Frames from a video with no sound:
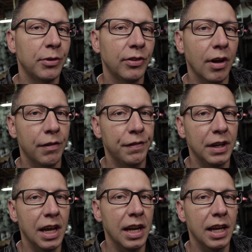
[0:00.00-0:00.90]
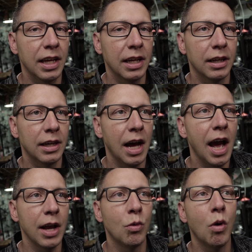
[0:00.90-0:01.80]
stuff and getting
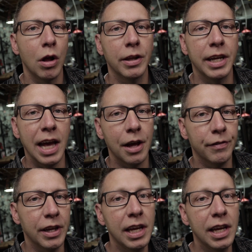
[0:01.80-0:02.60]
high quality out of it.